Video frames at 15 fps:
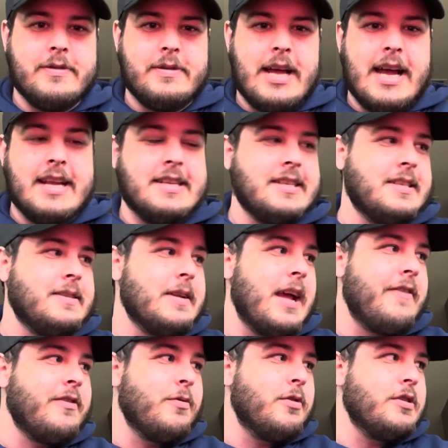as
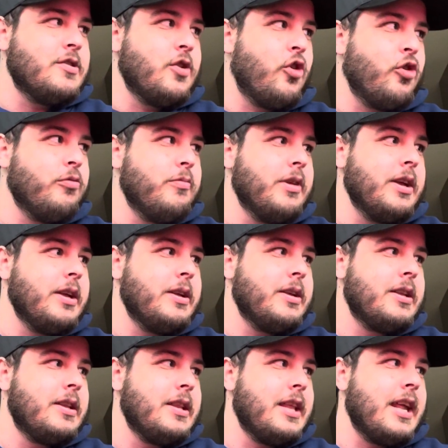everyone told me
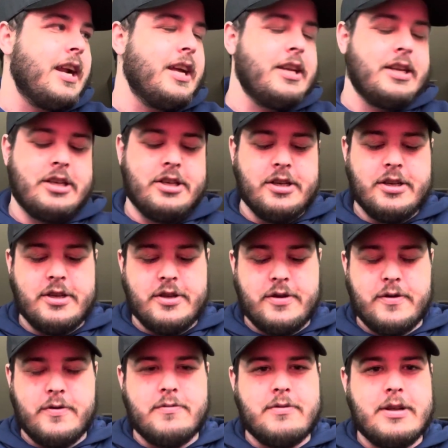that I should
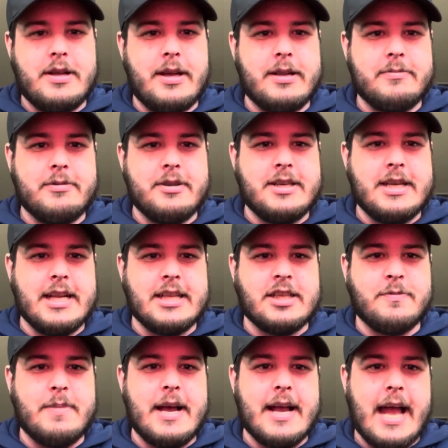do, I'm gonna take this
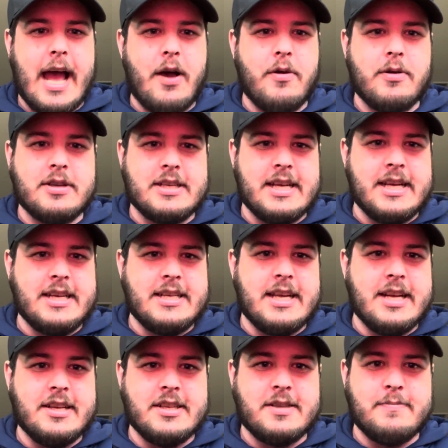back out because I
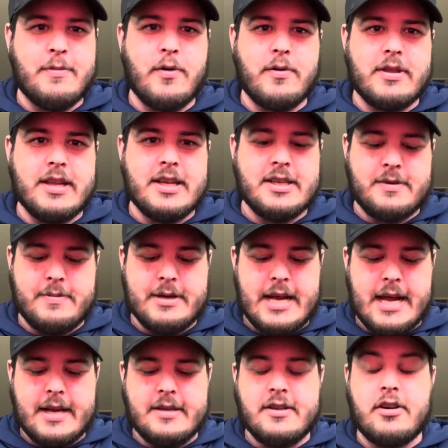intend to smoke this. My
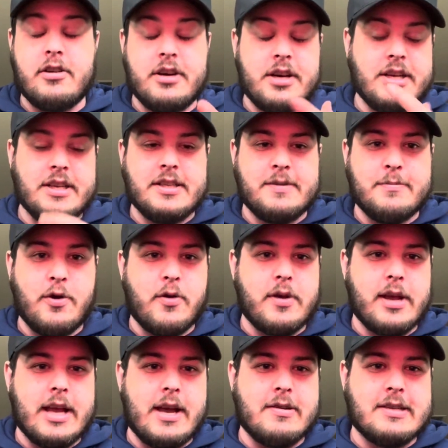dad's already
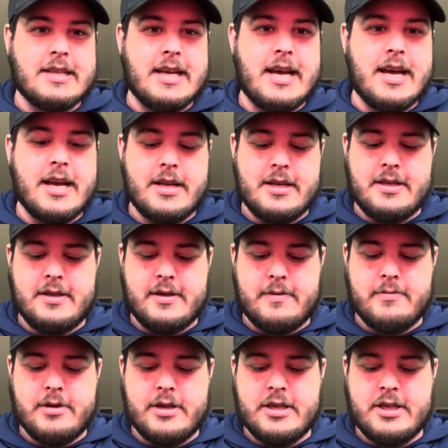smoking outside, so
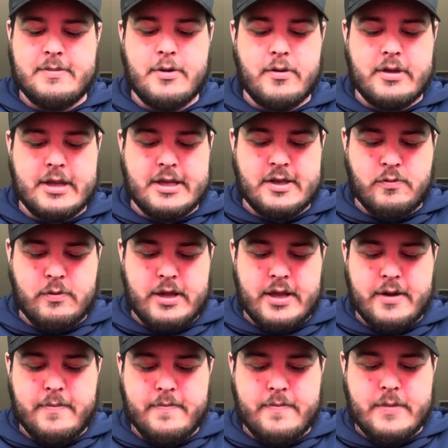I'm gonna smoke this with
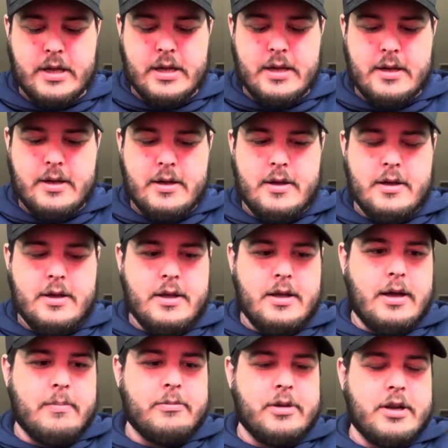him.
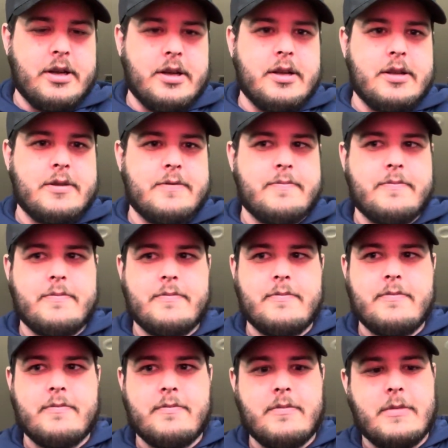I'm gonna
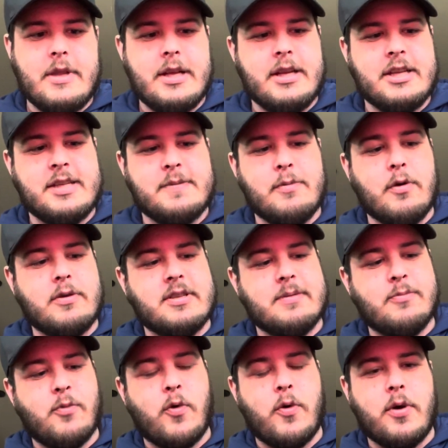smoke some
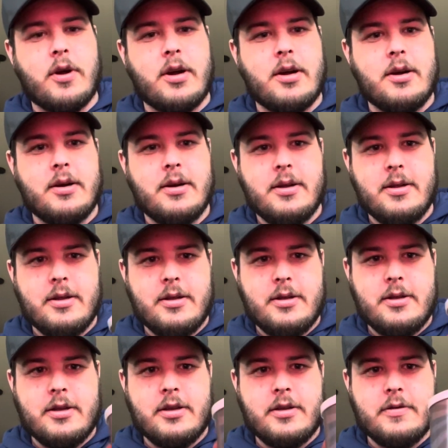more
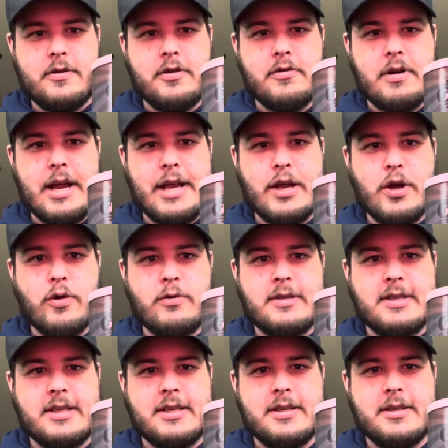Grey
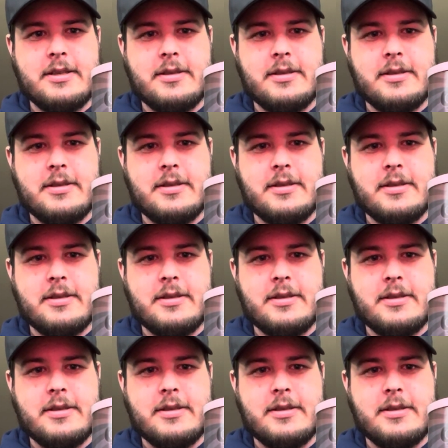Ghost